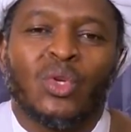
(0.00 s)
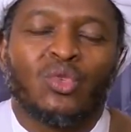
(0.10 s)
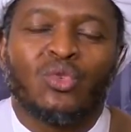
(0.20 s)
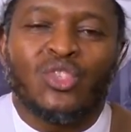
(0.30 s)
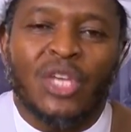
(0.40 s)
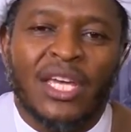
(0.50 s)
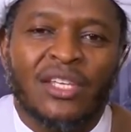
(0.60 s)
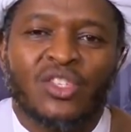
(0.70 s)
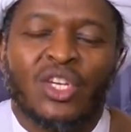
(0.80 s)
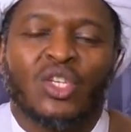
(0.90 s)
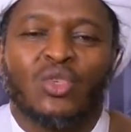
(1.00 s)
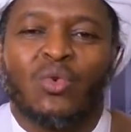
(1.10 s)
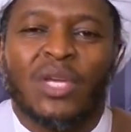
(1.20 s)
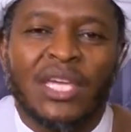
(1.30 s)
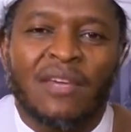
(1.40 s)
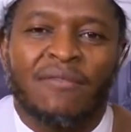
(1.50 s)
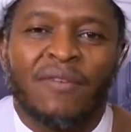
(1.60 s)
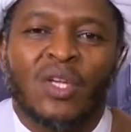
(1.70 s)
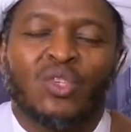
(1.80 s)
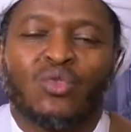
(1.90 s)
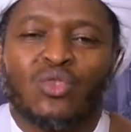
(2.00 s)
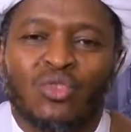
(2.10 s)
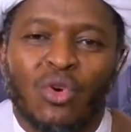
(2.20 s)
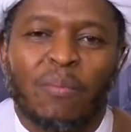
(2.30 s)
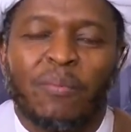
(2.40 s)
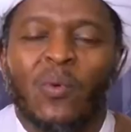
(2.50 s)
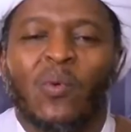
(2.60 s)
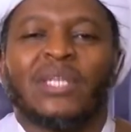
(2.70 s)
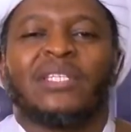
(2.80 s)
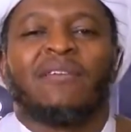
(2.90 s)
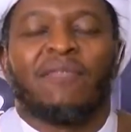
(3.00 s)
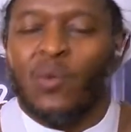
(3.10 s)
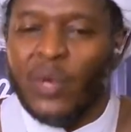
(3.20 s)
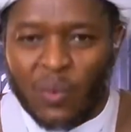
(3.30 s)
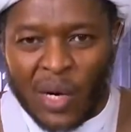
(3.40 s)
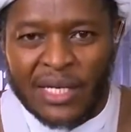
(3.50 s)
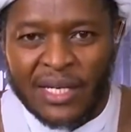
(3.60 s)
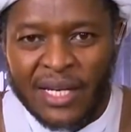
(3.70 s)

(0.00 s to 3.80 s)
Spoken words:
to change, to give, to stop, whatever we want.